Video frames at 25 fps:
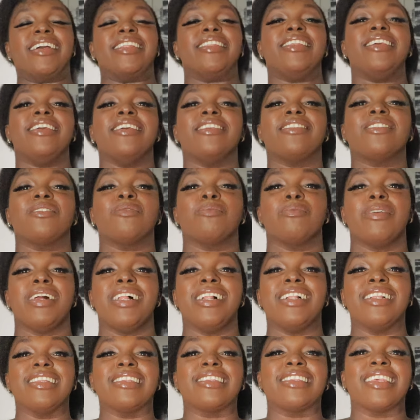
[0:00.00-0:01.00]
this
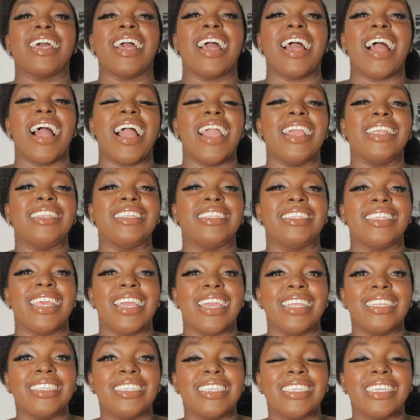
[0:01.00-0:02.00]
smells
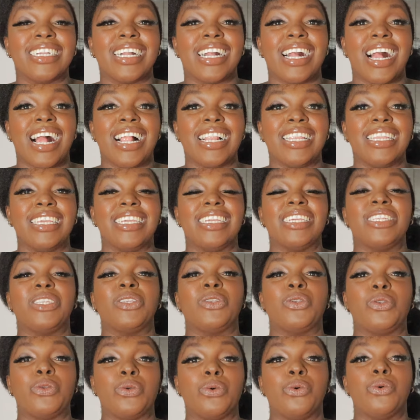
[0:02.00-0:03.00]
identically
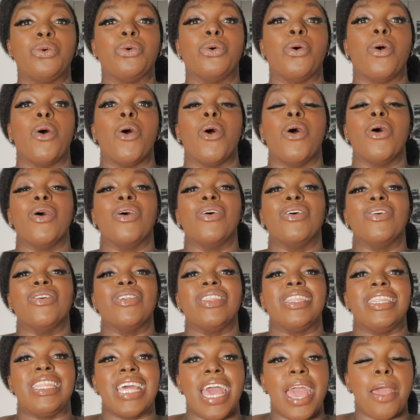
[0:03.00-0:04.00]
to
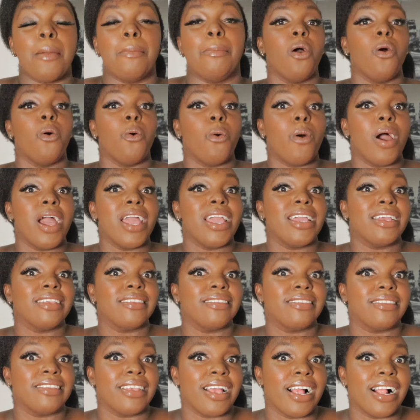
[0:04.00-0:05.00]
the Y
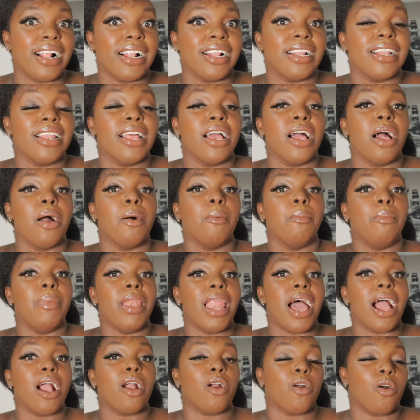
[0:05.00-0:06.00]
S L
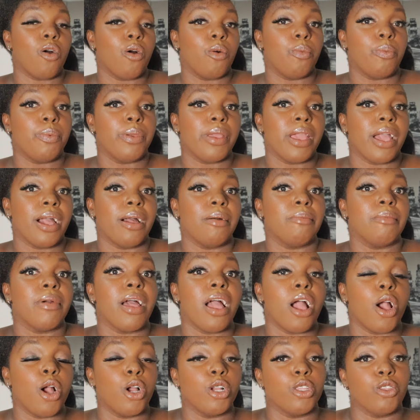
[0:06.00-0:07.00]
Black Opium
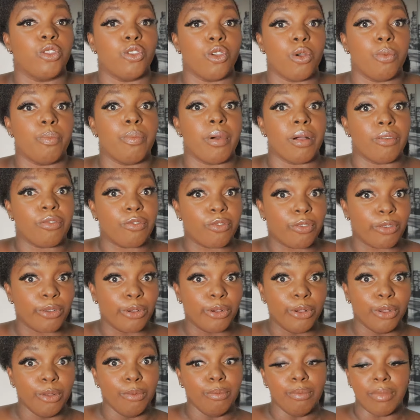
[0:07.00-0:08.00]
Outdoor
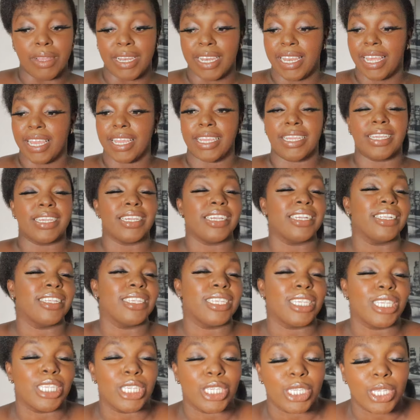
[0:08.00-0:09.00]
Perfume. Like,
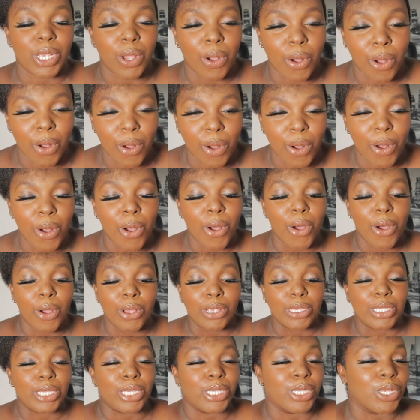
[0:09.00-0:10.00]
it's so,
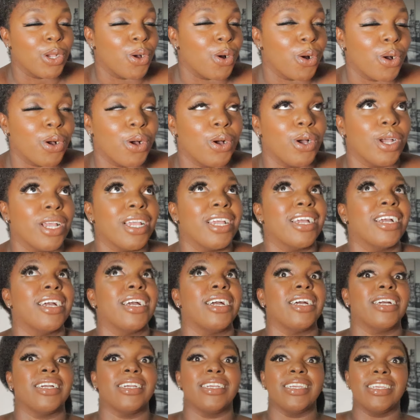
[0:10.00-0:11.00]
so
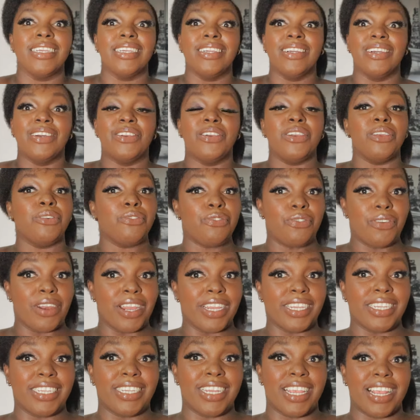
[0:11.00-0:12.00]

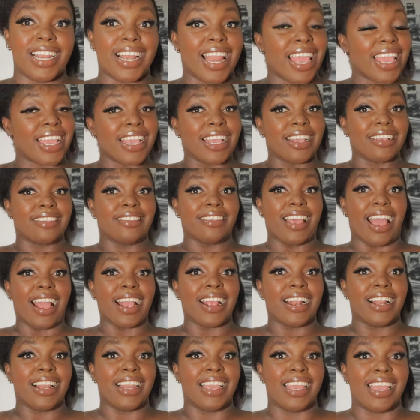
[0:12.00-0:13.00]
refreshing, like
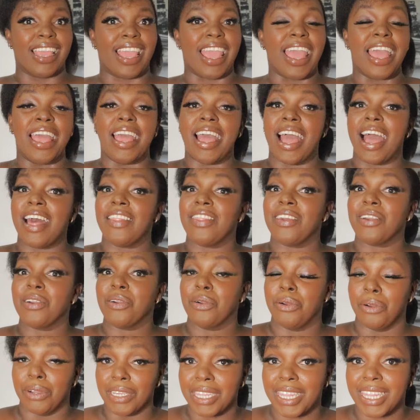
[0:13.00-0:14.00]
exactly. And the
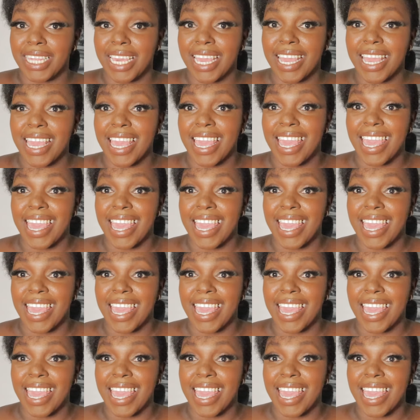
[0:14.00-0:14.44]
good thing